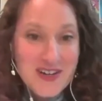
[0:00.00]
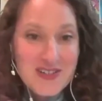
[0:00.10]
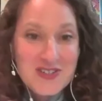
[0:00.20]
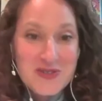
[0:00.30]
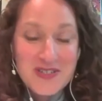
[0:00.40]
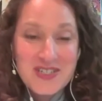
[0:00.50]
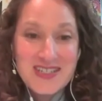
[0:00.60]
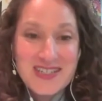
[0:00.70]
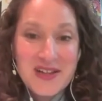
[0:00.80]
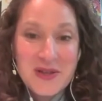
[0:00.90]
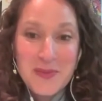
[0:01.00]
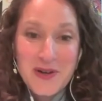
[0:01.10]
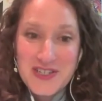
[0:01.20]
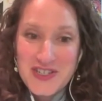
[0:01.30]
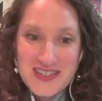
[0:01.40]
our Jewish
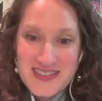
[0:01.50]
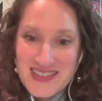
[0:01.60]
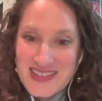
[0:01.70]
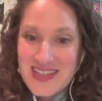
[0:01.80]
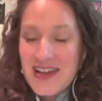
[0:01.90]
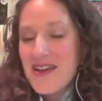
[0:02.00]
celebrations.